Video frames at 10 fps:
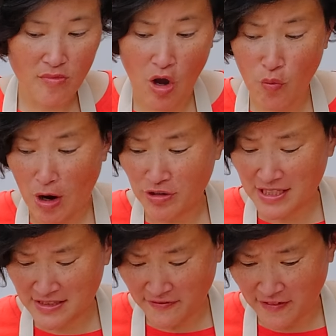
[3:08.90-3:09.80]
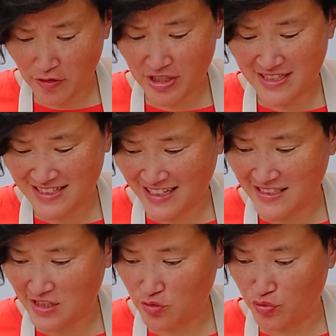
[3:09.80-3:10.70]
Oh wow, that's a very
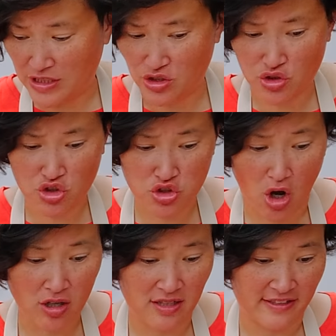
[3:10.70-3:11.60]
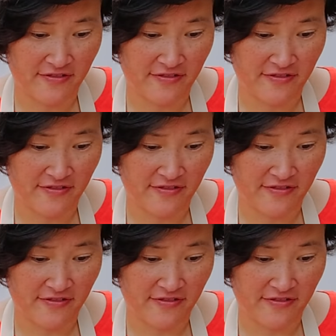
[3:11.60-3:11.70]
nice rich chocolate